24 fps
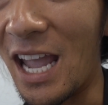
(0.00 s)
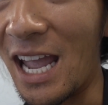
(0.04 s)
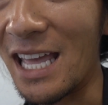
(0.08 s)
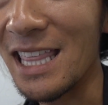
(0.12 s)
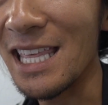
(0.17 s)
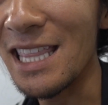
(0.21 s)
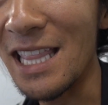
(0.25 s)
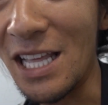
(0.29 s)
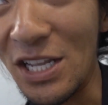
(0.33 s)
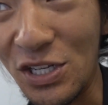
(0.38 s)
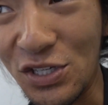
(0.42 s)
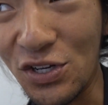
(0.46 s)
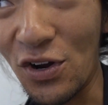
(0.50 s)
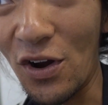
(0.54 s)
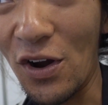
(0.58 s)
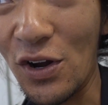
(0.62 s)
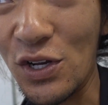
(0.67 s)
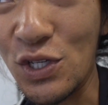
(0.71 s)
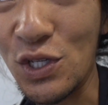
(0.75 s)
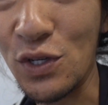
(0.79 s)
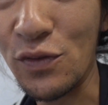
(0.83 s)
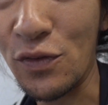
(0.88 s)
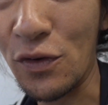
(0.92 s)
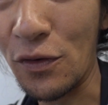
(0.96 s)
And then they
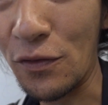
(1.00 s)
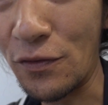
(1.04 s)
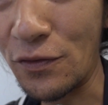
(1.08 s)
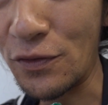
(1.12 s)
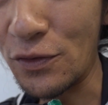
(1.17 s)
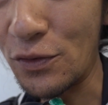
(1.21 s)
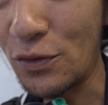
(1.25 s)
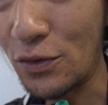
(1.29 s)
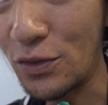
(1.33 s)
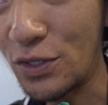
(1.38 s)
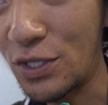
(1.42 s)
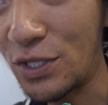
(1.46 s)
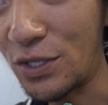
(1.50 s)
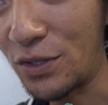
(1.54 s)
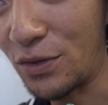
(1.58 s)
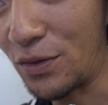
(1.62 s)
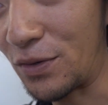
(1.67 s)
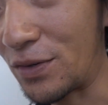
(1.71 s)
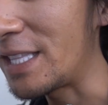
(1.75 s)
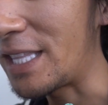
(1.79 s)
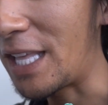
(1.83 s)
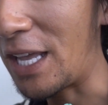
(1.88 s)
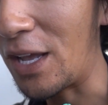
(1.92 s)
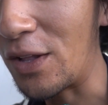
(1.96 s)
charge you for food too.
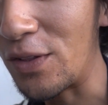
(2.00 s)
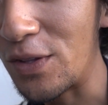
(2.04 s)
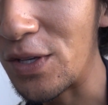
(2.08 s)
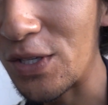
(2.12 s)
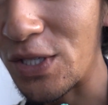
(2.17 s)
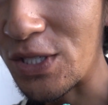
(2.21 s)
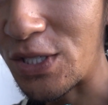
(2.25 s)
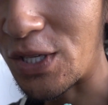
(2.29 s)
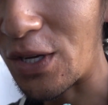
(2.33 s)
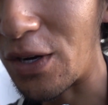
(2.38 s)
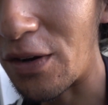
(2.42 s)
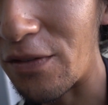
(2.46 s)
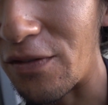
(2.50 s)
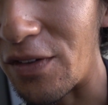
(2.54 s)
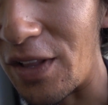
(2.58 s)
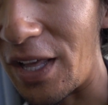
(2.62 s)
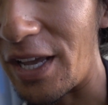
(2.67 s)
They only serve